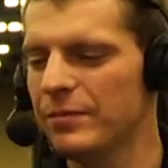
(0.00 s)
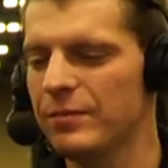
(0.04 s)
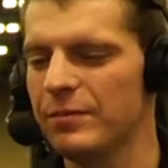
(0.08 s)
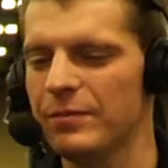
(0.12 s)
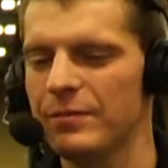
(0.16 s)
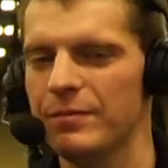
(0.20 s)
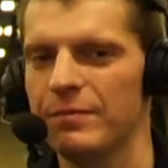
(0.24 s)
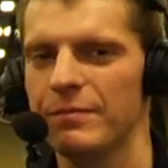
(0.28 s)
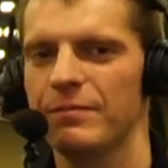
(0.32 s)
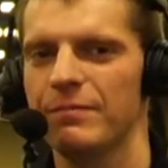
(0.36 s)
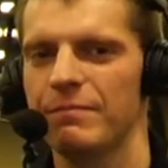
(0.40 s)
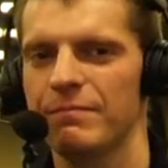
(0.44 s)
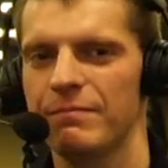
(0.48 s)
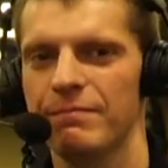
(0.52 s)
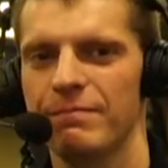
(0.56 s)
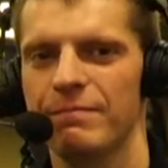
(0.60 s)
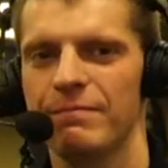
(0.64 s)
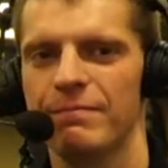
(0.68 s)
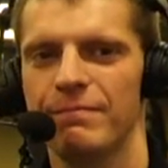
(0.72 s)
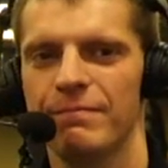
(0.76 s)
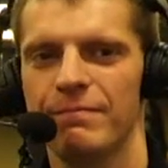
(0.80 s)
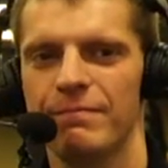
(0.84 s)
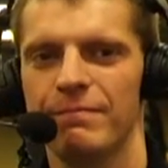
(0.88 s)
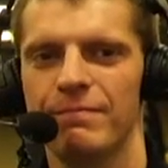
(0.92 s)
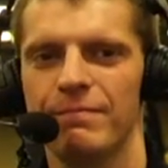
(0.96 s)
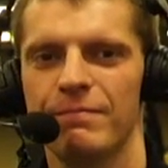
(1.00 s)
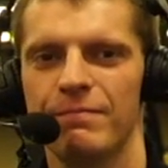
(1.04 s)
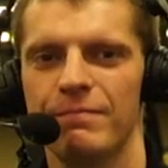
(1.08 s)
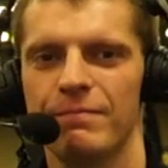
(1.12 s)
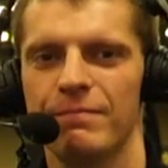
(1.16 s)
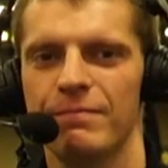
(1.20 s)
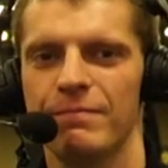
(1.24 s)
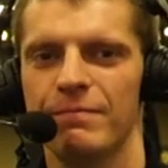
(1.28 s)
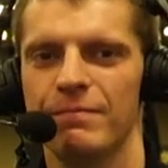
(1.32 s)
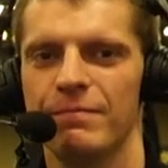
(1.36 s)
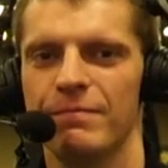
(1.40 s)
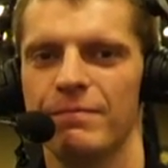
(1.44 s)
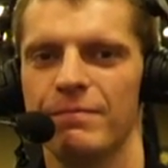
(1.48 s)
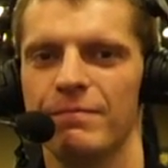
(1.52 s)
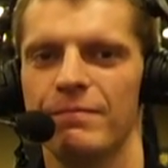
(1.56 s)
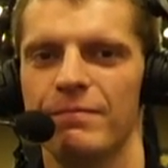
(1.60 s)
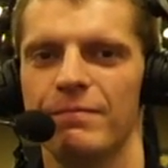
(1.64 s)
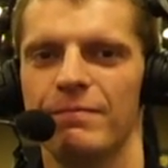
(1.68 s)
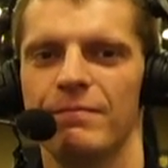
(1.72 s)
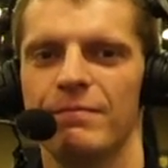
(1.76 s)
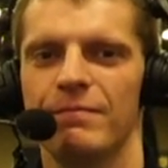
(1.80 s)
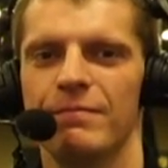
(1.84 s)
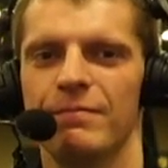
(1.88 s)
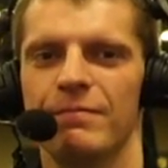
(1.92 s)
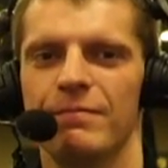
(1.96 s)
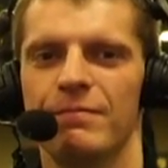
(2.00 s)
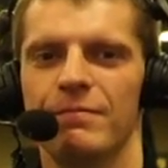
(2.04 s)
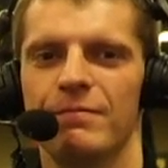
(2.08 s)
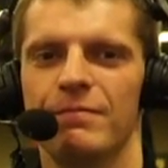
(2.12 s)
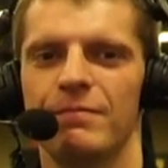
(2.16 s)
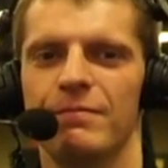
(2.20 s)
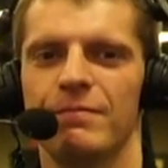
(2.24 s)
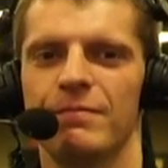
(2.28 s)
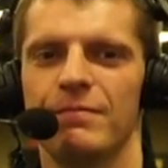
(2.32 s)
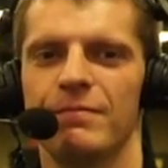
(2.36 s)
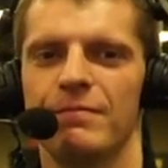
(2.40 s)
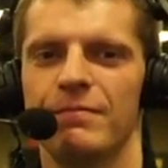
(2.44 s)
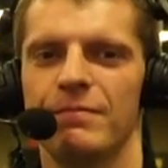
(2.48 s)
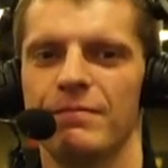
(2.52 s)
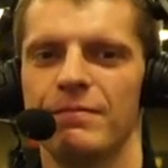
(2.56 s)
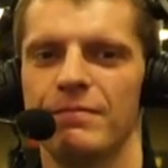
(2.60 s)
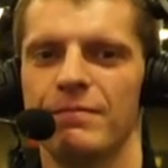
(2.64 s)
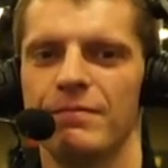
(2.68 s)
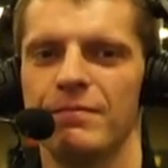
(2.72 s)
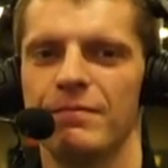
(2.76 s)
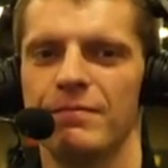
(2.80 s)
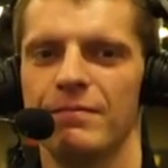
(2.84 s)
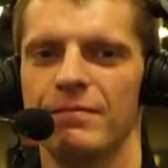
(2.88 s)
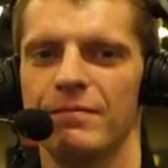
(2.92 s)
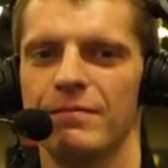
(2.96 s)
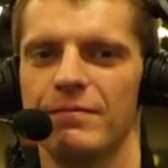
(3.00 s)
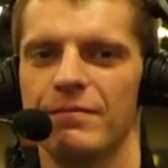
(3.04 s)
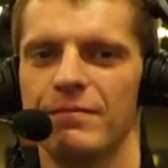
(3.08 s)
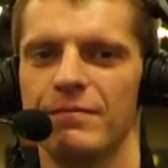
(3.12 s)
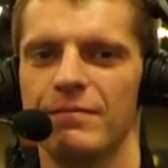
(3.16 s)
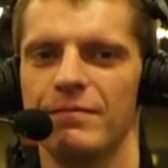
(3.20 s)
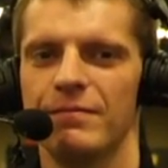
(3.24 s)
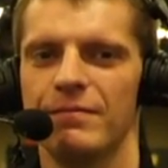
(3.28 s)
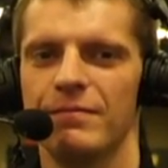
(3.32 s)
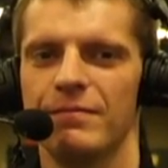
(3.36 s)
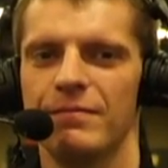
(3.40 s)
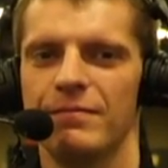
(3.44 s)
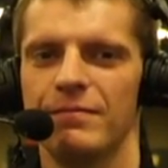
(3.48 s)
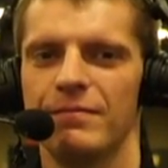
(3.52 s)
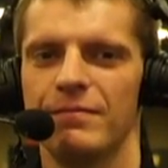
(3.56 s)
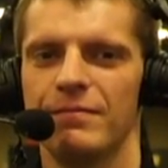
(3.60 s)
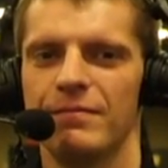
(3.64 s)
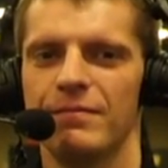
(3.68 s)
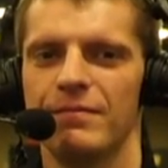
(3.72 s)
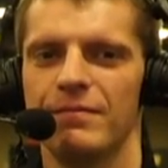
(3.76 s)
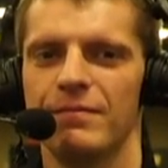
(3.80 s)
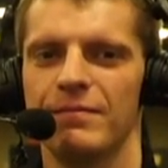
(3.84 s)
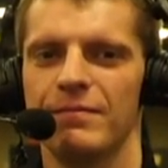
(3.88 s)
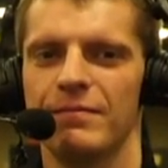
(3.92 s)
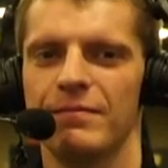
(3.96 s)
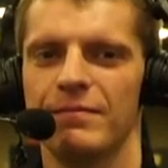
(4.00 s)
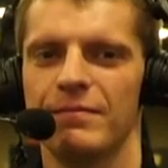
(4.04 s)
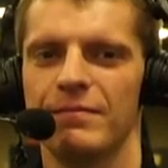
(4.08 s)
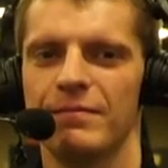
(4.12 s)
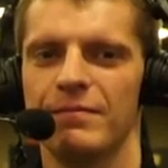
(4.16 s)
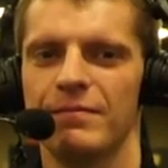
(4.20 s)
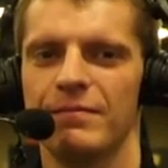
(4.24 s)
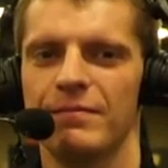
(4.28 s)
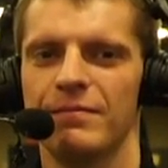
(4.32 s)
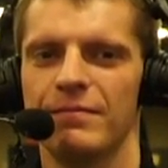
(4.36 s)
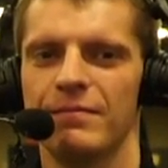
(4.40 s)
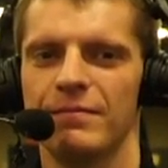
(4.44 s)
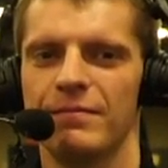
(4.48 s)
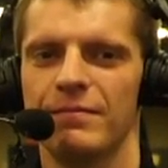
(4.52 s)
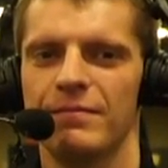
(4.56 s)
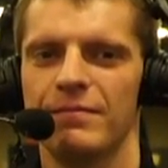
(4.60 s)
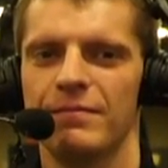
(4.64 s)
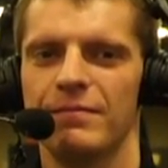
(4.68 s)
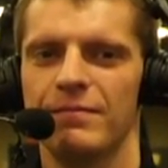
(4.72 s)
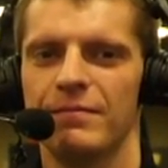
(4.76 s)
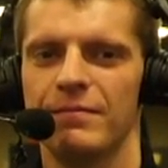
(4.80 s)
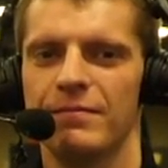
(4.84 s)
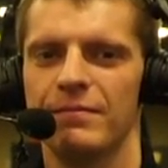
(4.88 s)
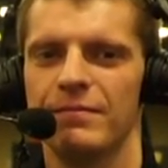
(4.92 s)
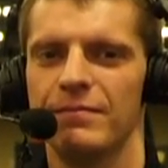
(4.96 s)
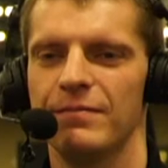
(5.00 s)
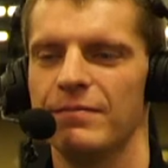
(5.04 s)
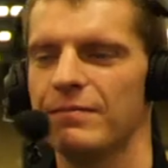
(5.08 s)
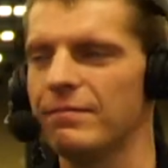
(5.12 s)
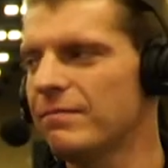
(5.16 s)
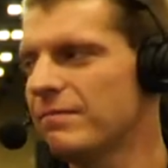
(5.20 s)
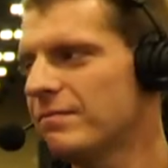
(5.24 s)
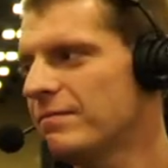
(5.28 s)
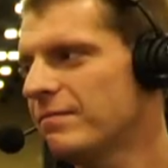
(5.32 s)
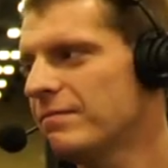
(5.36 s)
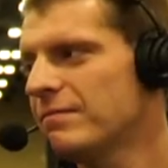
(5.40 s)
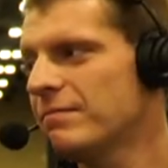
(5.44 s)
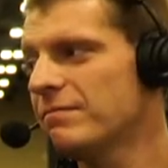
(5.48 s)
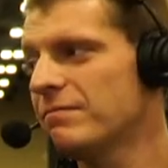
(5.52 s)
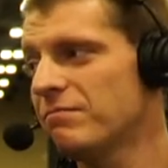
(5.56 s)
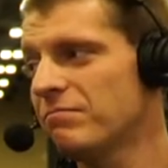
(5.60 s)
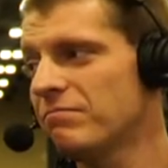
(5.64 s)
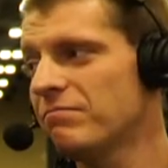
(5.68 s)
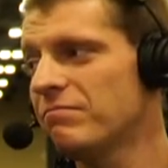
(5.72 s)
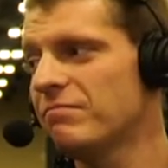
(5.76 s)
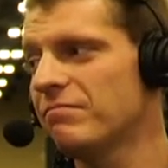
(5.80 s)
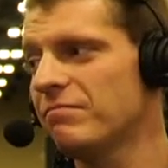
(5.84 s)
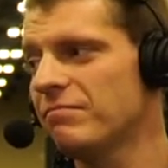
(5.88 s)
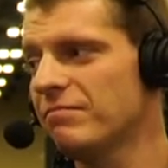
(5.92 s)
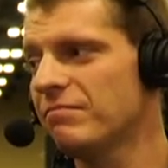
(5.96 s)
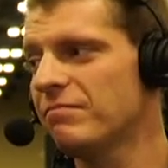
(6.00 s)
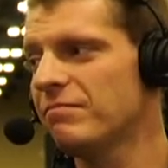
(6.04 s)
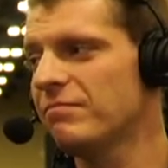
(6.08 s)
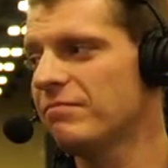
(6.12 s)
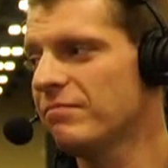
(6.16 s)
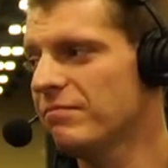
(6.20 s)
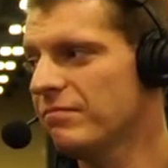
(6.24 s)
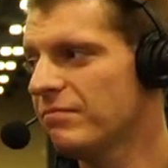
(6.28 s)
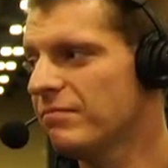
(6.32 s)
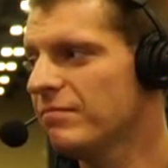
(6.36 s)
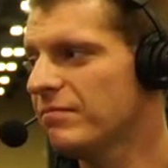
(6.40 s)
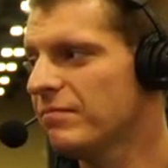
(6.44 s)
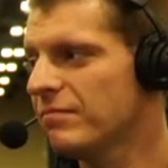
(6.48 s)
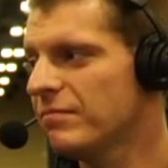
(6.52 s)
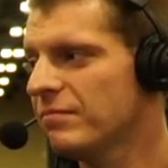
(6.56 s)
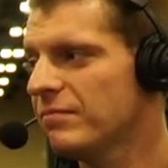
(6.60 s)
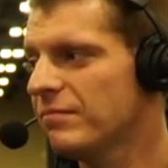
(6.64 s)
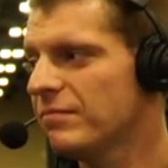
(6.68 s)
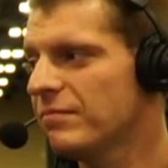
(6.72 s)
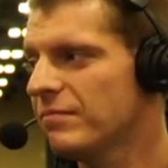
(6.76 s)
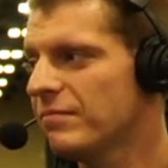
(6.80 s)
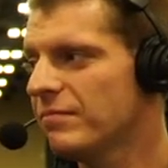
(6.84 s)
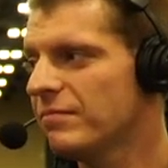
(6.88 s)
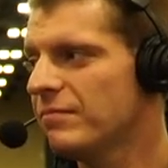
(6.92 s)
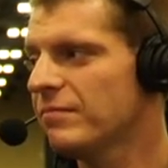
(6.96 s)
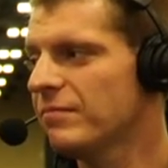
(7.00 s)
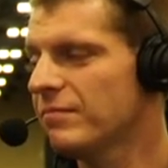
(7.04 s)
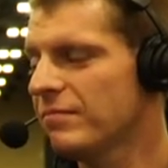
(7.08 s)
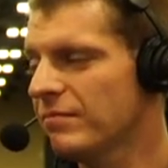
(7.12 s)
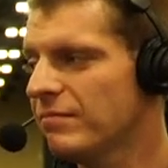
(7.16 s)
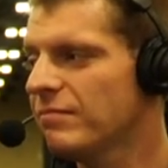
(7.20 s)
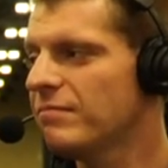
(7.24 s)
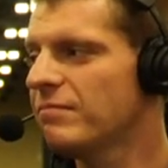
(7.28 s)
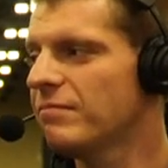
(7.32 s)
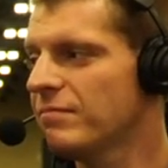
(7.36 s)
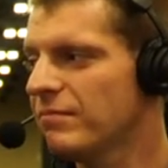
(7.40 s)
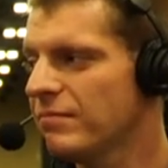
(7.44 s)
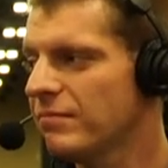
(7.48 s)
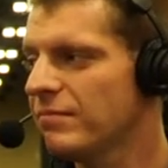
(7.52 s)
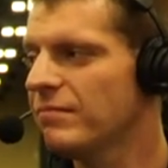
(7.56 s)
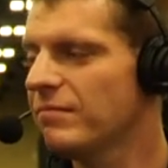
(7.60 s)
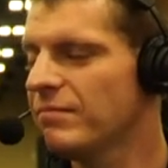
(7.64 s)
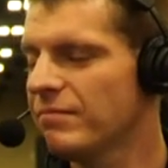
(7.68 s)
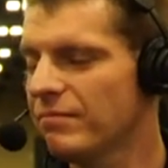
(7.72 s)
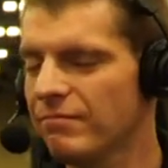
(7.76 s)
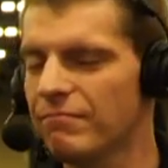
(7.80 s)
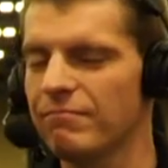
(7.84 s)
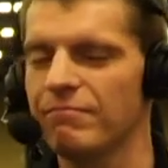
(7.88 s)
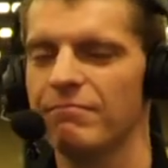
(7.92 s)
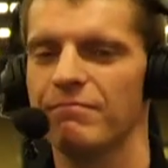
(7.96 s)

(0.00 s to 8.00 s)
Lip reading: This person isn't speaking.